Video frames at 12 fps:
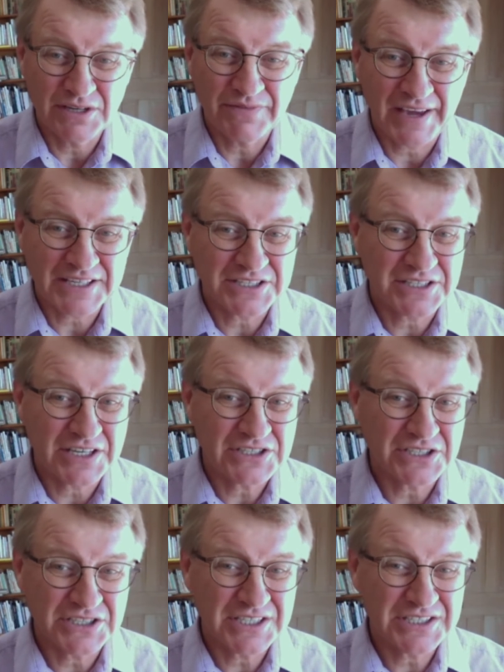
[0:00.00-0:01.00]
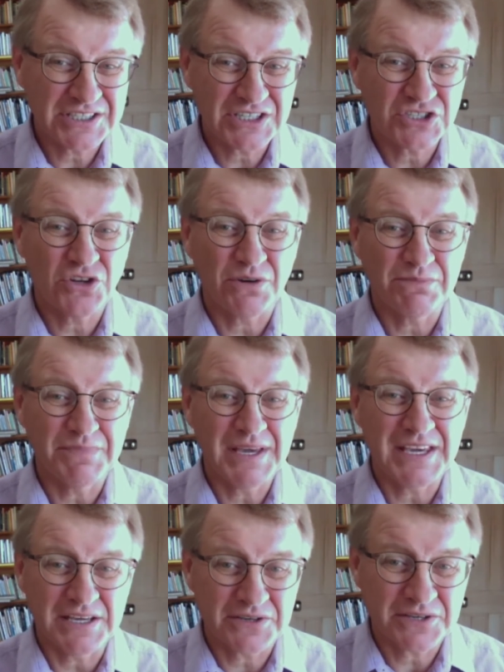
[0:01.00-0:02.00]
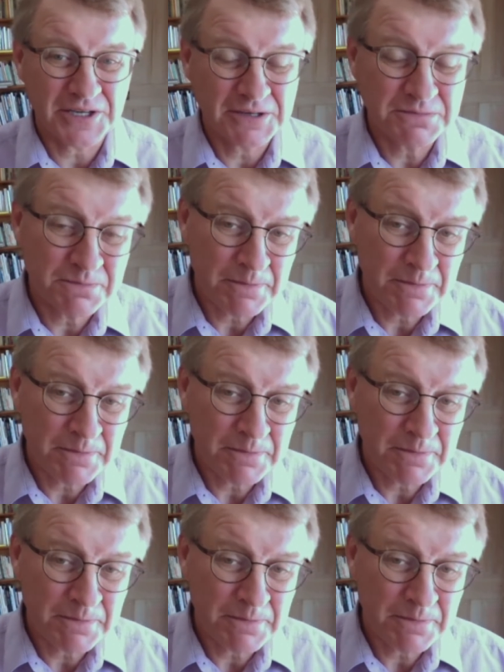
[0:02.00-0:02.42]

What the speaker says: vaccinations. It's just not me, okay?